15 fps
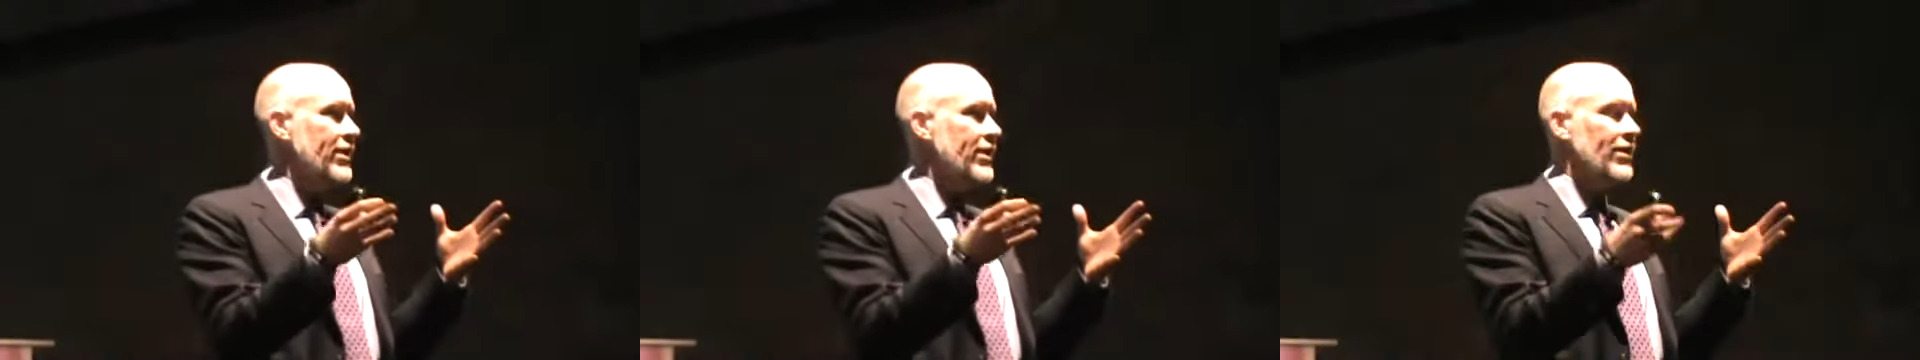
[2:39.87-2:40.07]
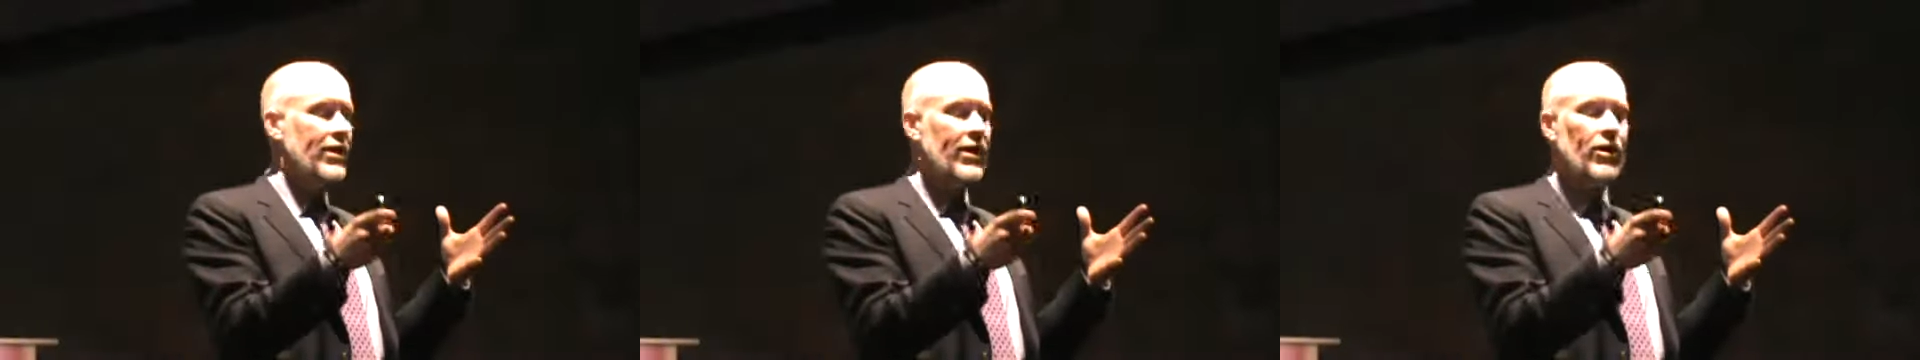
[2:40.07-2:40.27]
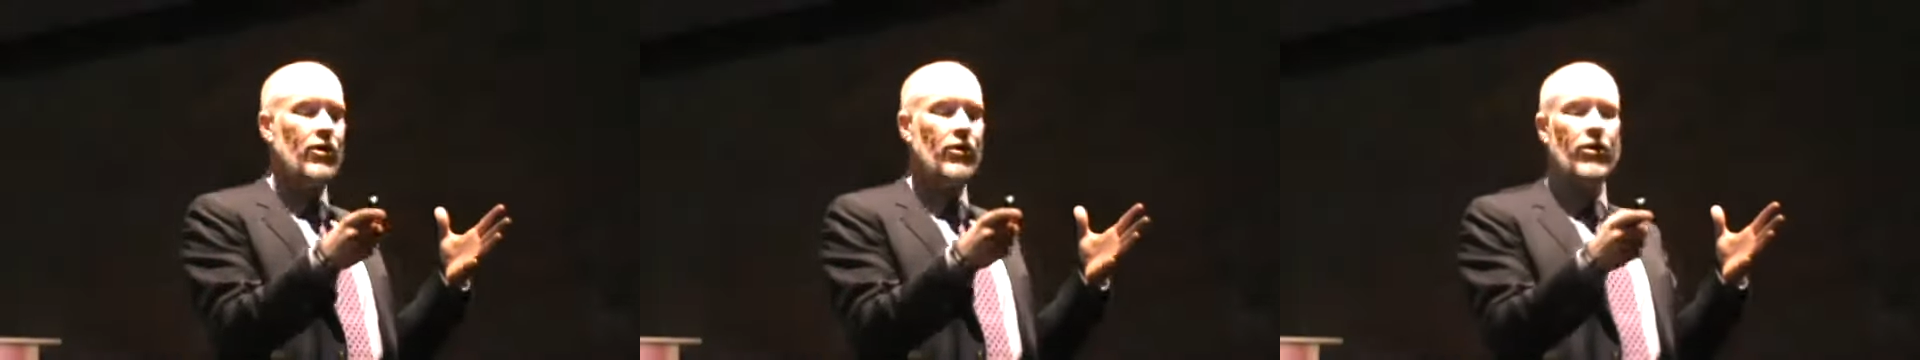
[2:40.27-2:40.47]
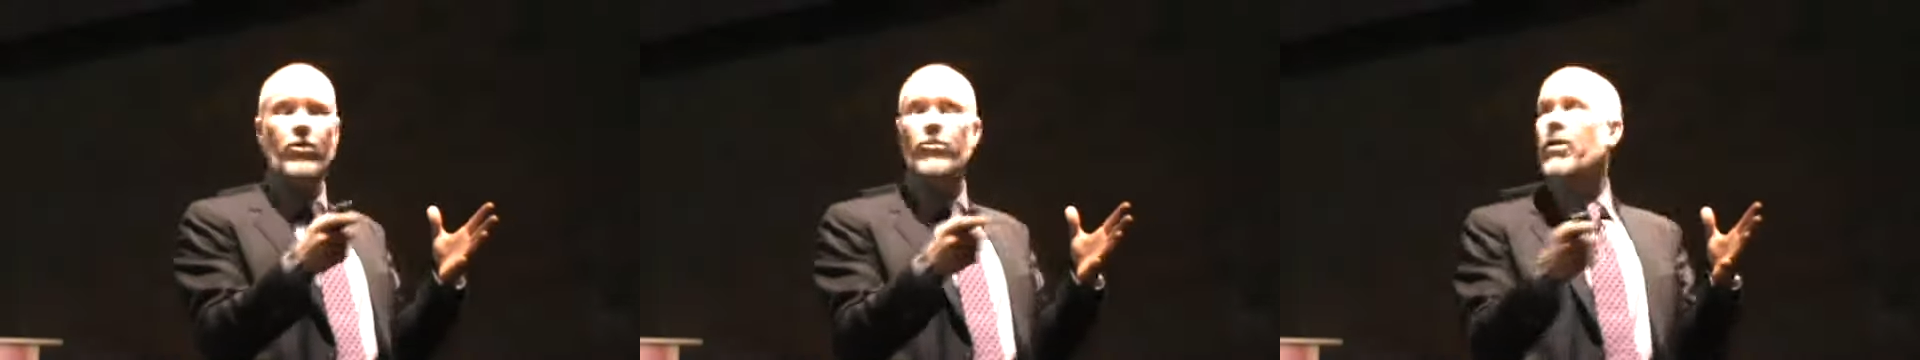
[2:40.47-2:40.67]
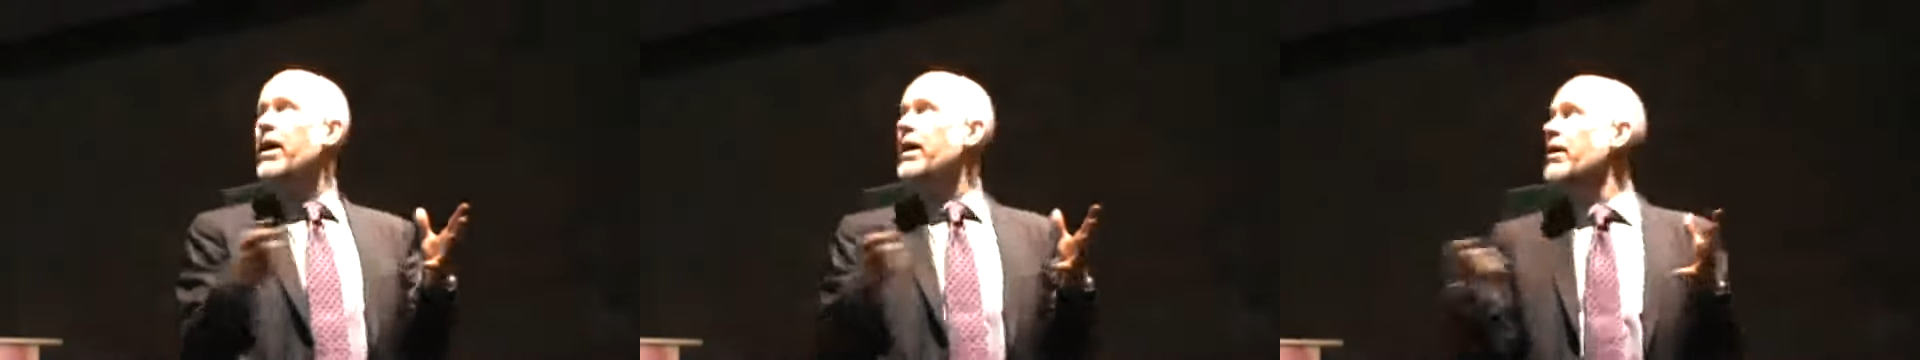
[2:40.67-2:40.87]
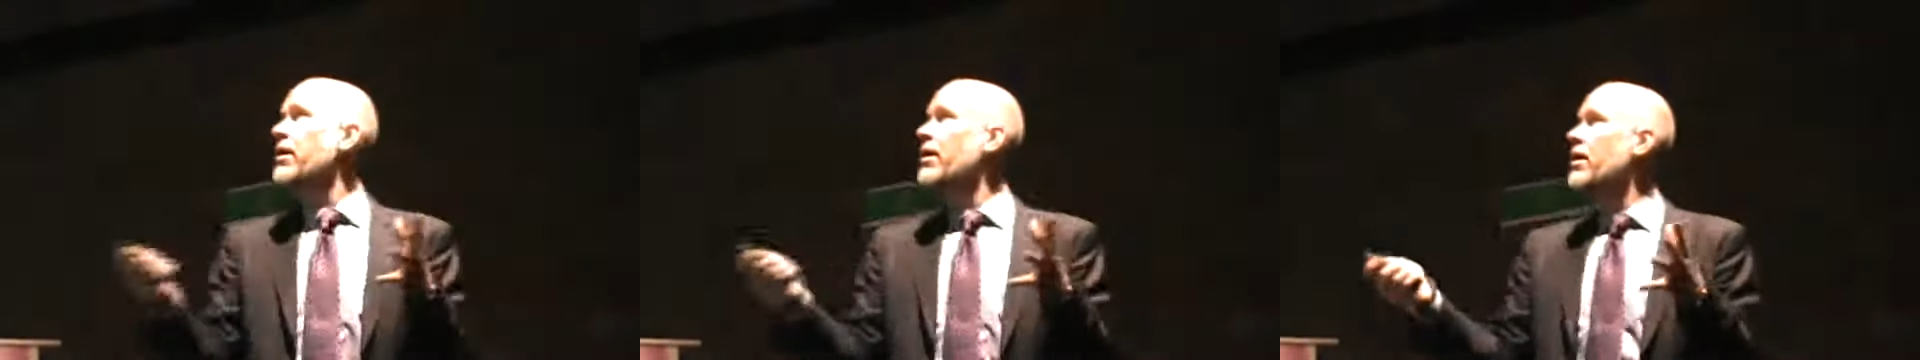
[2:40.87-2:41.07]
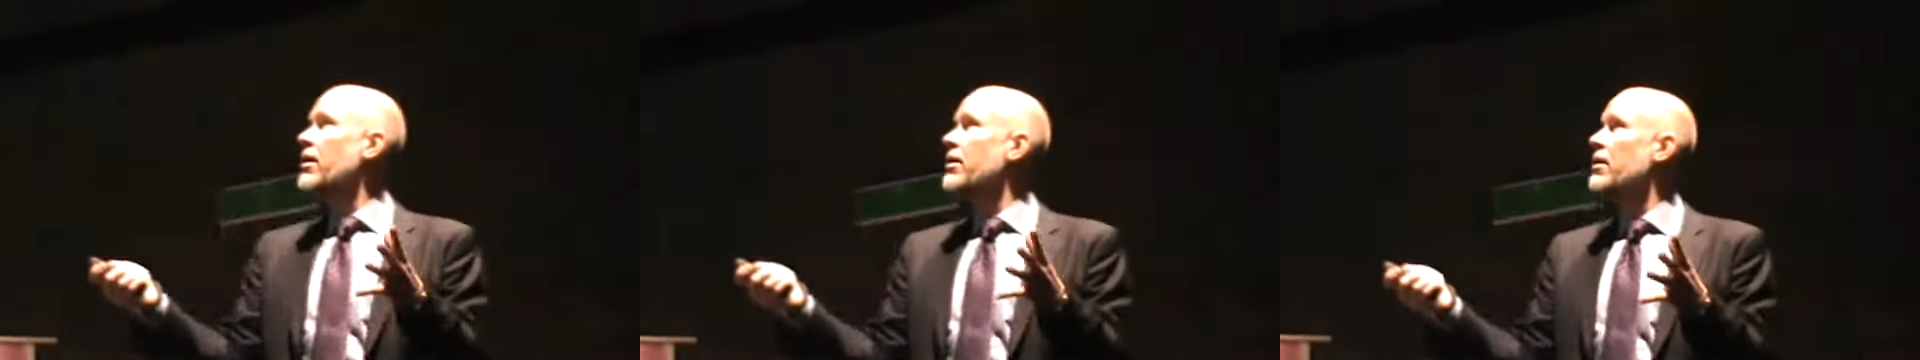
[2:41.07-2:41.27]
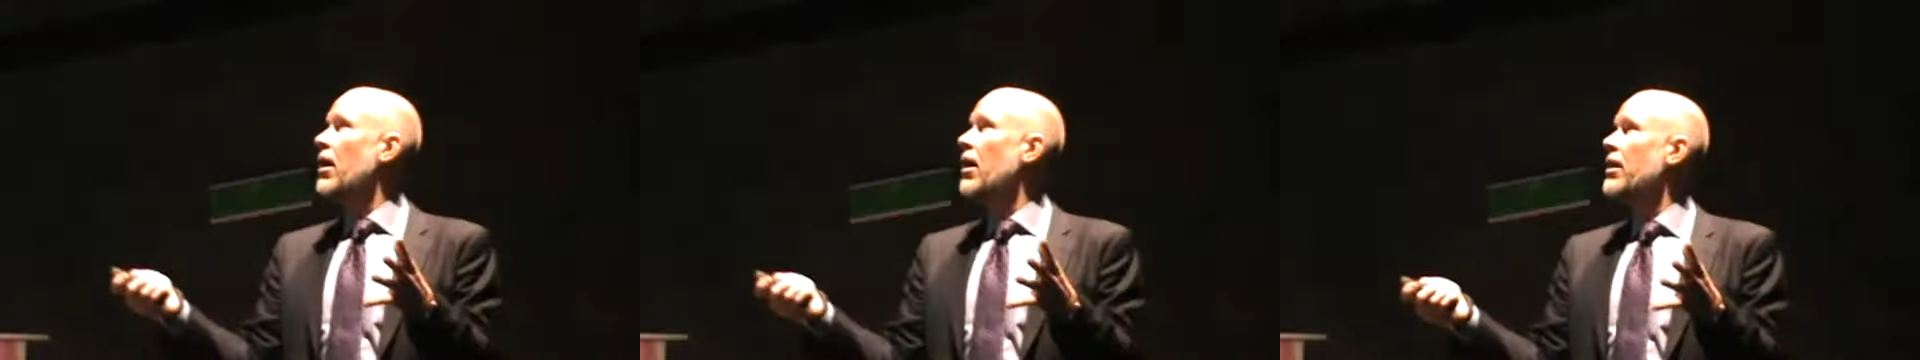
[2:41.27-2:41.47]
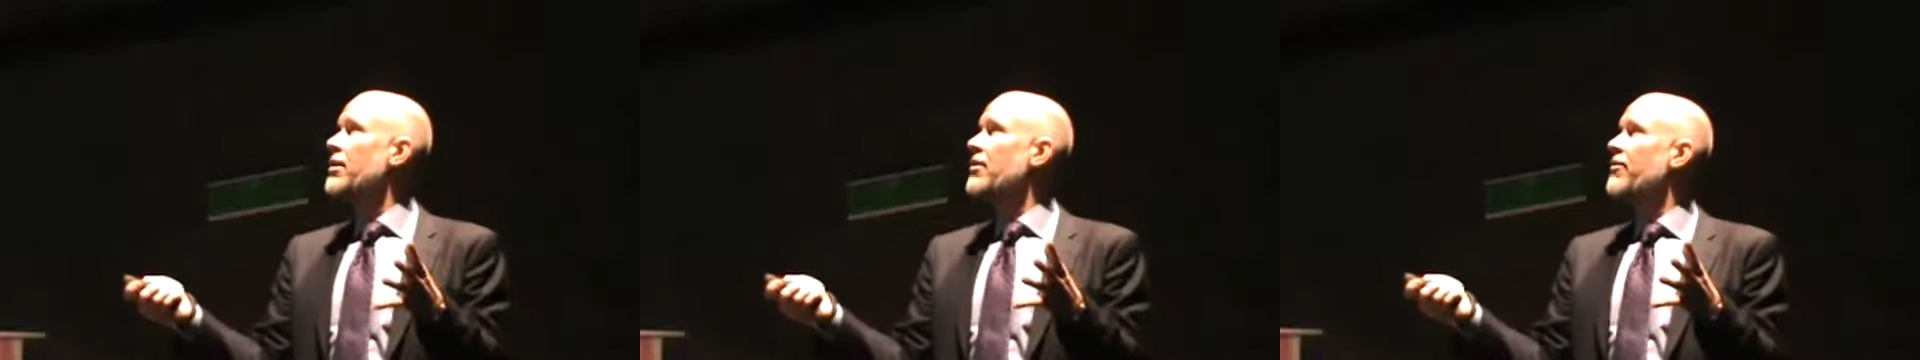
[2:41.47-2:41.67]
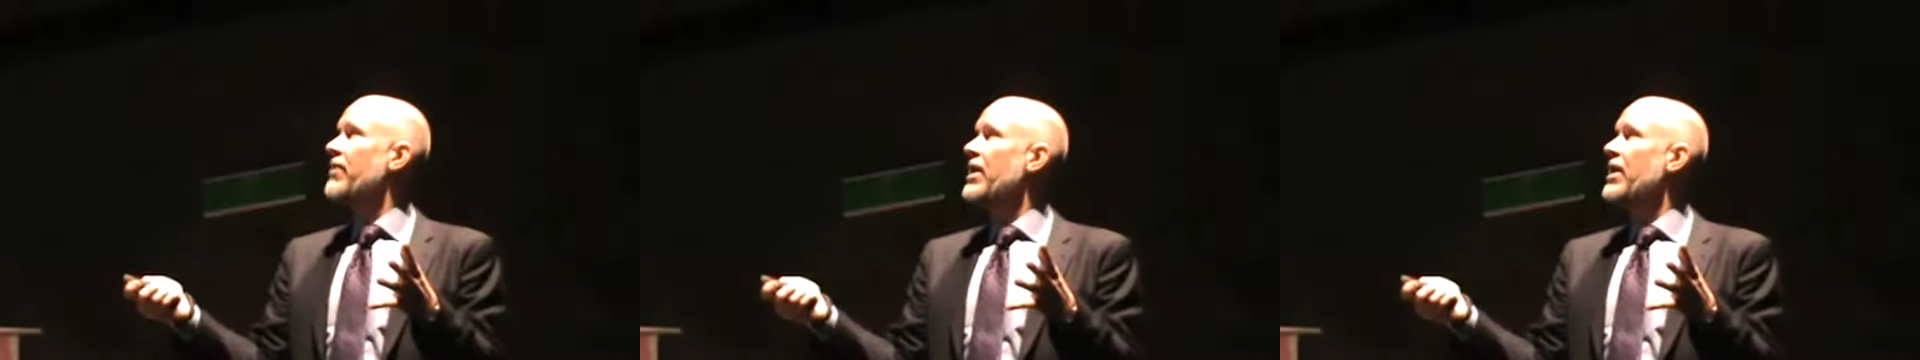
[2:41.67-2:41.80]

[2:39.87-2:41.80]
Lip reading: set there, right? Not